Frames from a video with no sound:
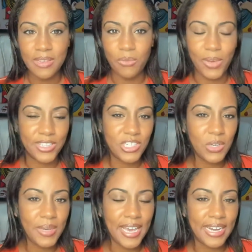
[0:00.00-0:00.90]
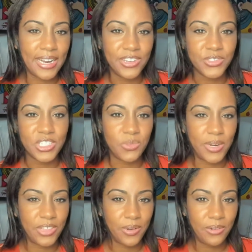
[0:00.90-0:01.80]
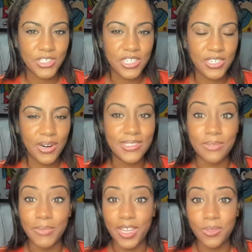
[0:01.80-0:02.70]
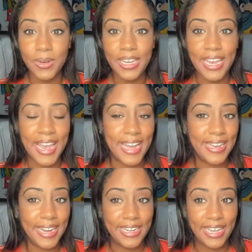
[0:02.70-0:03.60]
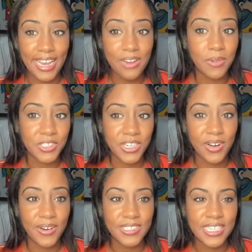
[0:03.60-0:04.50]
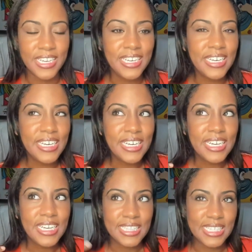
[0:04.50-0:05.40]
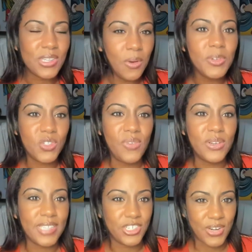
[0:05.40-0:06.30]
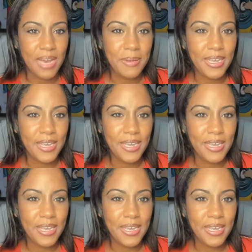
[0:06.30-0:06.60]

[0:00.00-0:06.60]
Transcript: In Week 2, he had 123 rushing yards. In Week 3, he had 98 rushing yards. This almost feels like a trap.